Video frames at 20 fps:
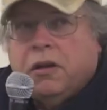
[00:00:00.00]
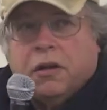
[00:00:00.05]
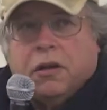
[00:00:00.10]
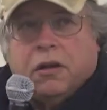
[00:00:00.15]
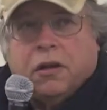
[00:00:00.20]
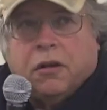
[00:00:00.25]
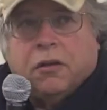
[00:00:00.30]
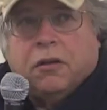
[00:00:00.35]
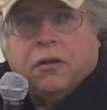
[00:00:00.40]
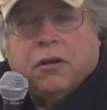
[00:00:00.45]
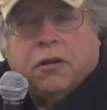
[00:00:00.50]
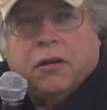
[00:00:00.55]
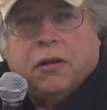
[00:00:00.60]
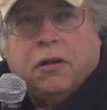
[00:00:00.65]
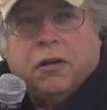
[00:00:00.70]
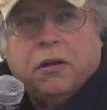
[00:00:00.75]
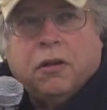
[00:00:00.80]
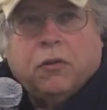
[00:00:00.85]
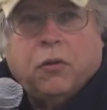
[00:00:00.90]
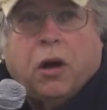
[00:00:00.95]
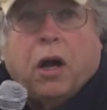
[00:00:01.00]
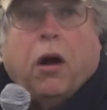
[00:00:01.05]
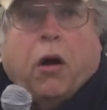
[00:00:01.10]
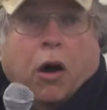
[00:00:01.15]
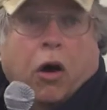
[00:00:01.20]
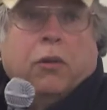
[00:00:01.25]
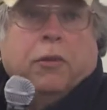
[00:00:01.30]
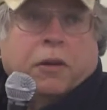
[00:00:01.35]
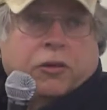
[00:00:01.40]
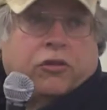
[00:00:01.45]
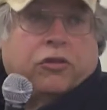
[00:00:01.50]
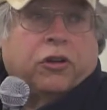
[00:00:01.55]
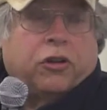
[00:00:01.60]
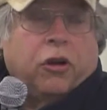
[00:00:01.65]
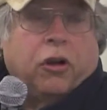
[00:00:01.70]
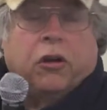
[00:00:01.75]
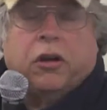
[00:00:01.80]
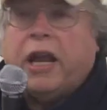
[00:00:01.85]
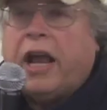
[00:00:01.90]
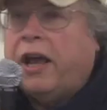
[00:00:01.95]
yeah. Well, Homeland
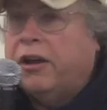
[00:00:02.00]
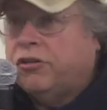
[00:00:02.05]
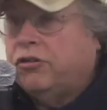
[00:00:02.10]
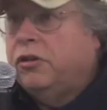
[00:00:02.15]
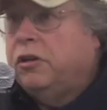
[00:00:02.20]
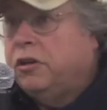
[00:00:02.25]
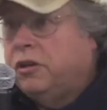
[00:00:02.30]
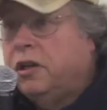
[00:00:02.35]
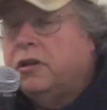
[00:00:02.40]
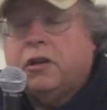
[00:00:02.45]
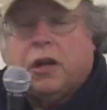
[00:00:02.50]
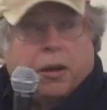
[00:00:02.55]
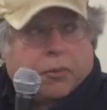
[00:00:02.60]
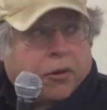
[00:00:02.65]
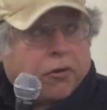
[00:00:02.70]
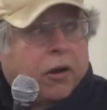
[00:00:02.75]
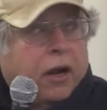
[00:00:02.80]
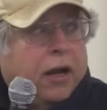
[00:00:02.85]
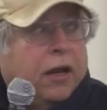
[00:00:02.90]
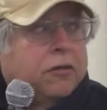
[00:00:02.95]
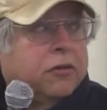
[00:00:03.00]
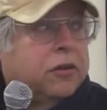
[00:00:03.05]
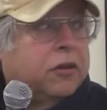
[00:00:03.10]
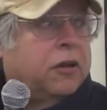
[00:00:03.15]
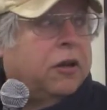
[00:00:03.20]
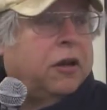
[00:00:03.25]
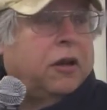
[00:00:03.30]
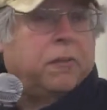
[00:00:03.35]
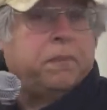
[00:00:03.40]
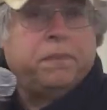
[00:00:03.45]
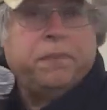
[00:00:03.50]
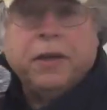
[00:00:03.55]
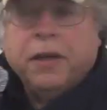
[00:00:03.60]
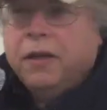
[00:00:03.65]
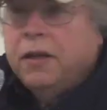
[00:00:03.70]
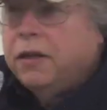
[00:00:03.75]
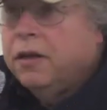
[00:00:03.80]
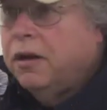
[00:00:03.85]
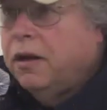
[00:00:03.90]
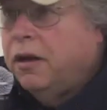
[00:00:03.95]
Security actually did come around um,
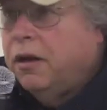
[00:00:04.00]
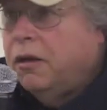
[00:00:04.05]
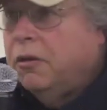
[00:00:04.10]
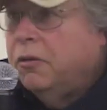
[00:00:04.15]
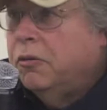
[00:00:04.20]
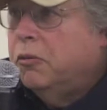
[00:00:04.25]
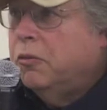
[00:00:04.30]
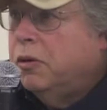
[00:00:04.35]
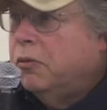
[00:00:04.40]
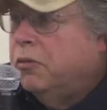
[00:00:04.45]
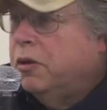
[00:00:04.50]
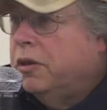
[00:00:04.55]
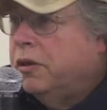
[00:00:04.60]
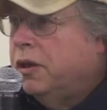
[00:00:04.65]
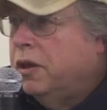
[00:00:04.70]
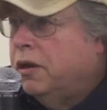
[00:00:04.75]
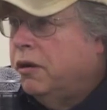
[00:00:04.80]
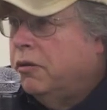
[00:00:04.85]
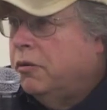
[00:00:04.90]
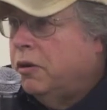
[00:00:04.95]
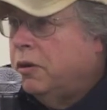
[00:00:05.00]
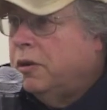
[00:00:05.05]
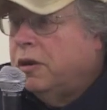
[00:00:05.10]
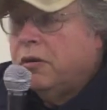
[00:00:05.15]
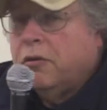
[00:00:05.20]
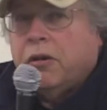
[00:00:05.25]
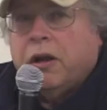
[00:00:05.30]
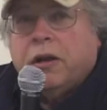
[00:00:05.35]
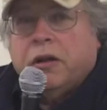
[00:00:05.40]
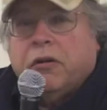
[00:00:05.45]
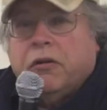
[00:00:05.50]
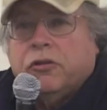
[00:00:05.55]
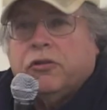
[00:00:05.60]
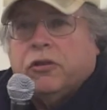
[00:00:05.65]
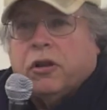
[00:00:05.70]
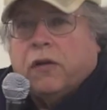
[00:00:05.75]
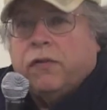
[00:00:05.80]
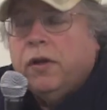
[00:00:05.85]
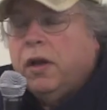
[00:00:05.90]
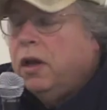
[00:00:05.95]
uh, with, their, with, their, radar and
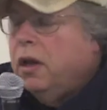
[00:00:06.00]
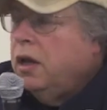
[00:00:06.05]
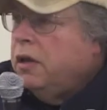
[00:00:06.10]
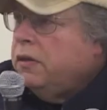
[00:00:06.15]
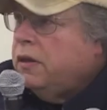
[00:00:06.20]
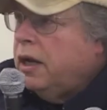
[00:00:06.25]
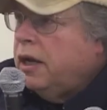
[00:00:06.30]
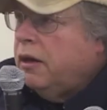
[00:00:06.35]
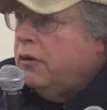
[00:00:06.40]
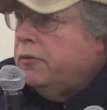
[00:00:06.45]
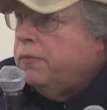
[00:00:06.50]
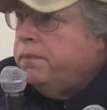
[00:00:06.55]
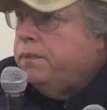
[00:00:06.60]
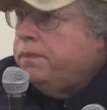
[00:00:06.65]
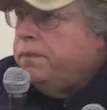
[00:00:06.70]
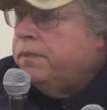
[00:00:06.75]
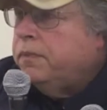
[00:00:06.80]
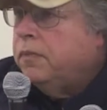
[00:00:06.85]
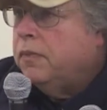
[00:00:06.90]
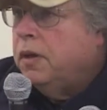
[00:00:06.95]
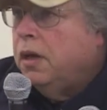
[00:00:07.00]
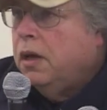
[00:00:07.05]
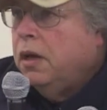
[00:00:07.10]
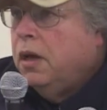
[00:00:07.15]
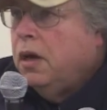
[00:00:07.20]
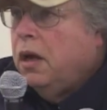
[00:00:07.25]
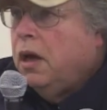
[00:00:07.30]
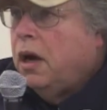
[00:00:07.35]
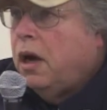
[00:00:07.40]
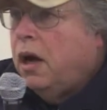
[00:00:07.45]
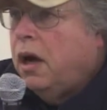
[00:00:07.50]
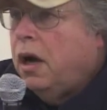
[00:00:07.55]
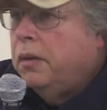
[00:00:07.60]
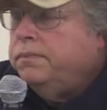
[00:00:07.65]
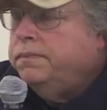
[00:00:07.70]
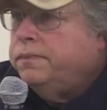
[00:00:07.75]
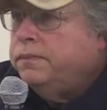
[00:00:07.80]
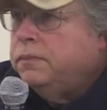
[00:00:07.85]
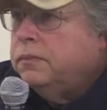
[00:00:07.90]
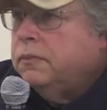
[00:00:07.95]
stuff. Now.
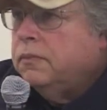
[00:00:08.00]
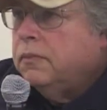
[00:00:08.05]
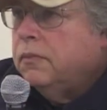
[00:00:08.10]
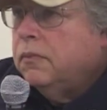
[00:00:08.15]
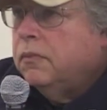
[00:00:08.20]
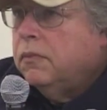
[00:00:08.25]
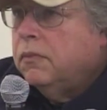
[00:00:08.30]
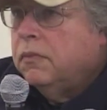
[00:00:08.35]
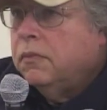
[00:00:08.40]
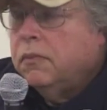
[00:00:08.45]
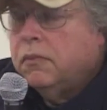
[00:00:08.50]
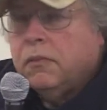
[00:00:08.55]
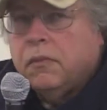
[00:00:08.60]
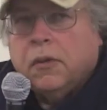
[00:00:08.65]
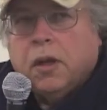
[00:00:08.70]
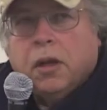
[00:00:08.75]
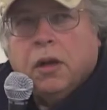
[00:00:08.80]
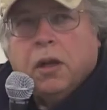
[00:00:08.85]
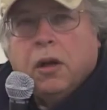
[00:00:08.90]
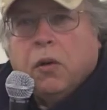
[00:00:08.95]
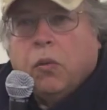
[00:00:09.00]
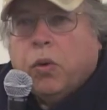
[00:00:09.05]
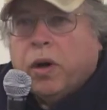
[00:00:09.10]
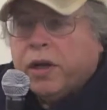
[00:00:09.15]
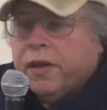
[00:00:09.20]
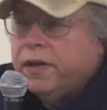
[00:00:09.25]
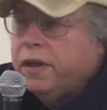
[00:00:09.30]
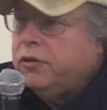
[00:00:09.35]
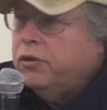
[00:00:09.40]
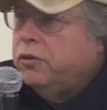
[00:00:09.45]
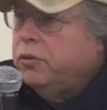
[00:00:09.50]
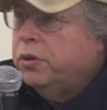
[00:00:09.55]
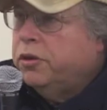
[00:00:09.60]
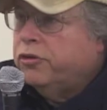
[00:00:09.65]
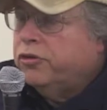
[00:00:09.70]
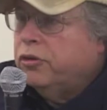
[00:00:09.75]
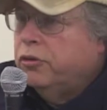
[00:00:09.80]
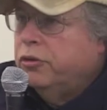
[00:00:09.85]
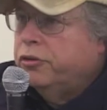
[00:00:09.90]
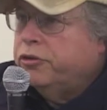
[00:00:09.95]
Um, what did they do with the
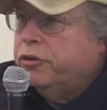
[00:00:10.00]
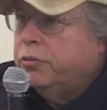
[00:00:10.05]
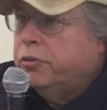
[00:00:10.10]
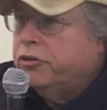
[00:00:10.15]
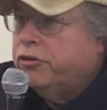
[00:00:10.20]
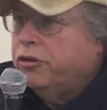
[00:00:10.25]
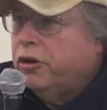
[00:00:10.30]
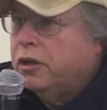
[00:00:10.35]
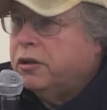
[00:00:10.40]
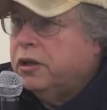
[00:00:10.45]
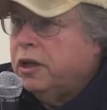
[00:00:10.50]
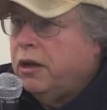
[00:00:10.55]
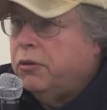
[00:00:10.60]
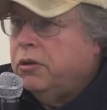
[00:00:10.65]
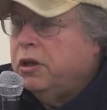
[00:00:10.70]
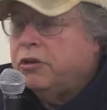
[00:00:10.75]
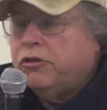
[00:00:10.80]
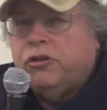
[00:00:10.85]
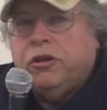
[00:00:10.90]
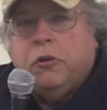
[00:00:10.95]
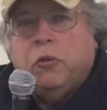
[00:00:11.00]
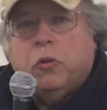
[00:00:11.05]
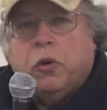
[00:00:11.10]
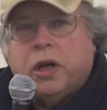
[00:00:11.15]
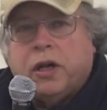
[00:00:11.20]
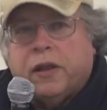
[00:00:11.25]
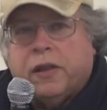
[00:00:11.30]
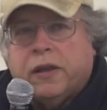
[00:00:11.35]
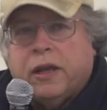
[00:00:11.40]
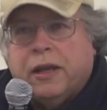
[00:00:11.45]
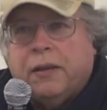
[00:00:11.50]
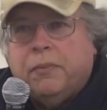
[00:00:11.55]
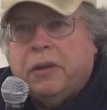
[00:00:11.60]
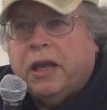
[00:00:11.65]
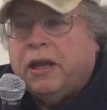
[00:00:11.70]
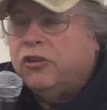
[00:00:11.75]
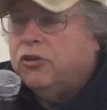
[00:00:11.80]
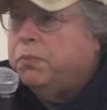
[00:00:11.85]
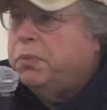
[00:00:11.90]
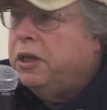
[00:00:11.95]
schools that were shut down? Well, let's see. One of them
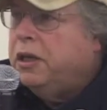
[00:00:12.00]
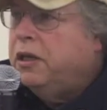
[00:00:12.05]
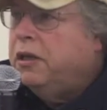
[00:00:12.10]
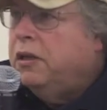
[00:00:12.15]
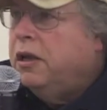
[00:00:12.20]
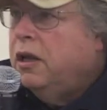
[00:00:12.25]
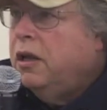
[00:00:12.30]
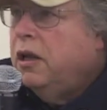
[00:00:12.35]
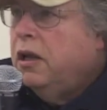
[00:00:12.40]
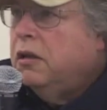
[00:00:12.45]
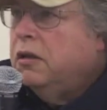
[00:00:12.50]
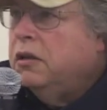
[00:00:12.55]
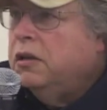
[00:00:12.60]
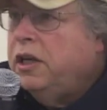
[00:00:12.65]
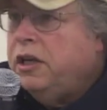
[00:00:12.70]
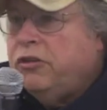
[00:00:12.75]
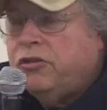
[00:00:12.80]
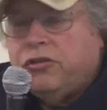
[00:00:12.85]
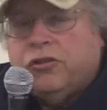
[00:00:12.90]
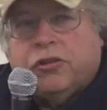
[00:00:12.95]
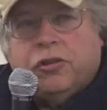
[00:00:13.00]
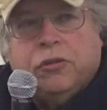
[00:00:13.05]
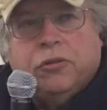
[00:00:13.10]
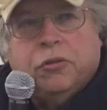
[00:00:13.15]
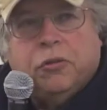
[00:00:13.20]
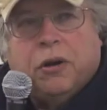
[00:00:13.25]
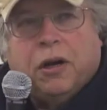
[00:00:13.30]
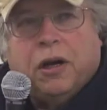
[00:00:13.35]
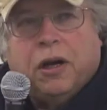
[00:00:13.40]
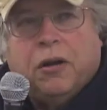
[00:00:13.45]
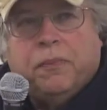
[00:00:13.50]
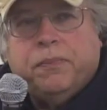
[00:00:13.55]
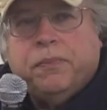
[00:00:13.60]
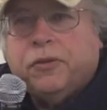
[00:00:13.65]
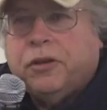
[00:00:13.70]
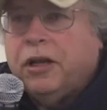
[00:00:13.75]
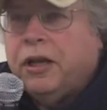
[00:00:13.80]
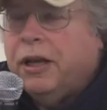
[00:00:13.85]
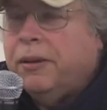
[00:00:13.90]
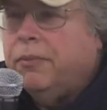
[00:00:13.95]
has been leased to, um,
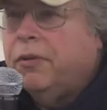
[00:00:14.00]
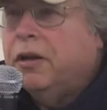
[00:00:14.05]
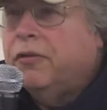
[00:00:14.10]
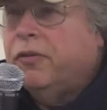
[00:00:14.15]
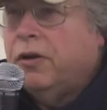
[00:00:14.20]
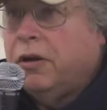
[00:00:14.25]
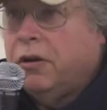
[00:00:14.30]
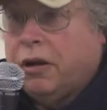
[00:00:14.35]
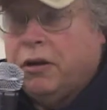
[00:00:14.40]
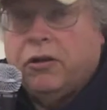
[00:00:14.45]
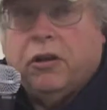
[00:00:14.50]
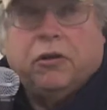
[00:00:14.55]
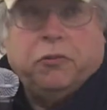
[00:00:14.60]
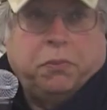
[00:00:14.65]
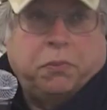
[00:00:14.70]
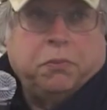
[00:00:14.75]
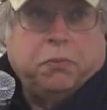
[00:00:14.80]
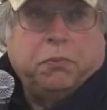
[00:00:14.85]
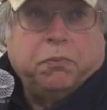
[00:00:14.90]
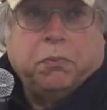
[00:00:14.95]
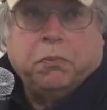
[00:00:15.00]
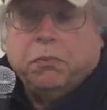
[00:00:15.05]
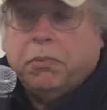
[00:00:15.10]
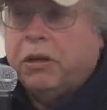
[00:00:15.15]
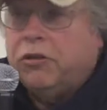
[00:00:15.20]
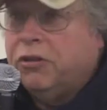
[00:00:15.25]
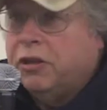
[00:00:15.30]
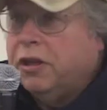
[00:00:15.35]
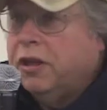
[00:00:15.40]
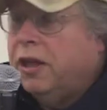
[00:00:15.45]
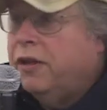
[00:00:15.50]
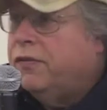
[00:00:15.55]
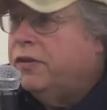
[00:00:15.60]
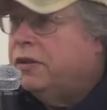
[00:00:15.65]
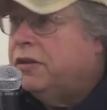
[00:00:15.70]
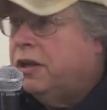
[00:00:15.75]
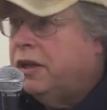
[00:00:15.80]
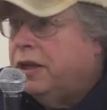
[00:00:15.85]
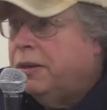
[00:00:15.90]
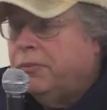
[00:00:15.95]
to Emeryville, has been basically
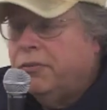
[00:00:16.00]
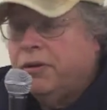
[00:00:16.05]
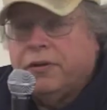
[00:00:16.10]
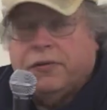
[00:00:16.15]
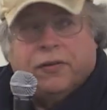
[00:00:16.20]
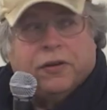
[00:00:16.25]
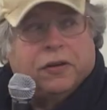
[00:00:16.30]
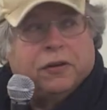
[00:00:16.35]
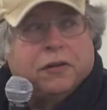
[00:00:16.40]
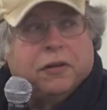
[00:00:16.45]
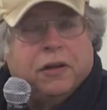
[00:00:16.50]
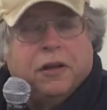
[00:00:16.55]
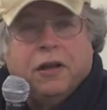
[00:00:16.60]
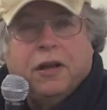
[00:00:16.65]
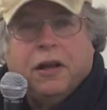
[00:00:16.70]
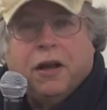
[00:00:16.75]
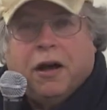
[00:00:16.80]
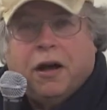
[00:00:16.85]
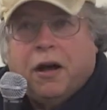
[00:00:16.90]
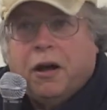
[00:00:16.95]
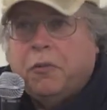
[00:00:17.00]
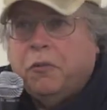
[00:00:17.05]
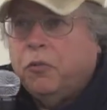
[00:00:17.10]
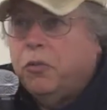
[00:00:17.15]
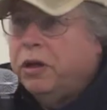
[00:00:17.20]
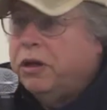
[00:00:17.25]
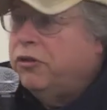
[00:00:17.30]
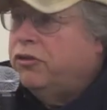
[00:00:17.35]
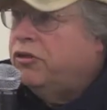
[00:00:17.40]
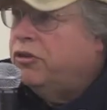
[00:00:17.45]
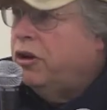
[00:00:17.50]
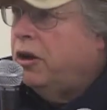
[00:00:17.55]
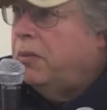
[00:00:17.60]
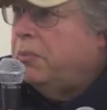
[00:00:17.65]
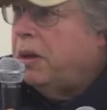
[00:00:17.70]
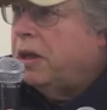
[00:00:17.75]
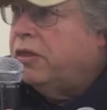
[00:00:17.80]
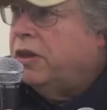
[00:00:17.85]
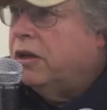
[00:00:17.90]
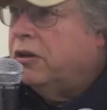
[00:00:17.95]
given to Emeryville, um, which
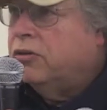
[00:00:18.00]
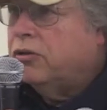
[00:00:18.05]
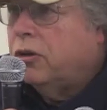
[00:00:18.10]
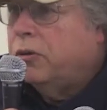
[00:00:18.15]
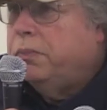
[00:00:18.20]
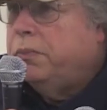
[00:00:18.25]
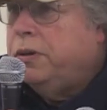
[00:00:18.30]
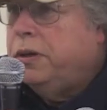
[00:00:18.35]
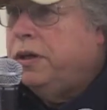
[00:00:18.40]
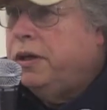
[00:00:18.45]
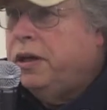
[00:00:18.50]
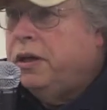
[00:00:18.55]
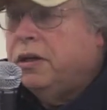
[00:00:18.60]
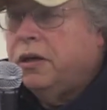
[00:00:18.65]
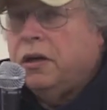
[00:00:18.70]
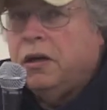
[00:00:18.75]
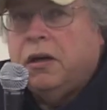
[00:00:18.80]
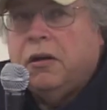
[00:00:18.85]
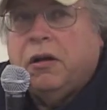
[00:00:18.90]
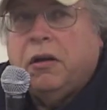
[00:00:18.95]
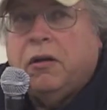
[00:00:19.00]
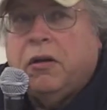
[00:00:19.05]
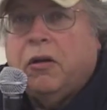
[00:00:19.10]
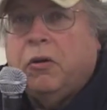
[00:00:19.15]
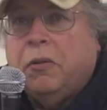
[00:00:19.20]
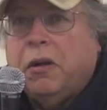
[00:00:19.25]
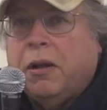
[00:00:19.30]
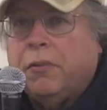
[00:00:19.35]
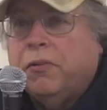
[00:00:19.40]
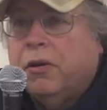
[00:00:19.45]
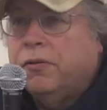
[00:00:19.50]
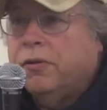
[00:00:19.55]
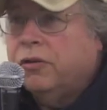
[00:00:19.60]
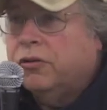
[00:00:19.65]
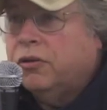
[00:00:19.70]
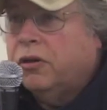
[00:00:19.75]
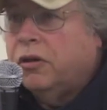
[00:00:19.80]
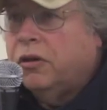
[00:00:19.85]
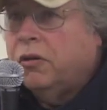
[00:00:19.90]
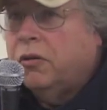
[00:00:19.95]
um, I think is opening, uh,
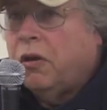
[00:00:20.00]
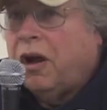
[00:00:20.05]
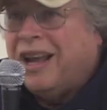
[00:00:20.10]
Emeryville's going to,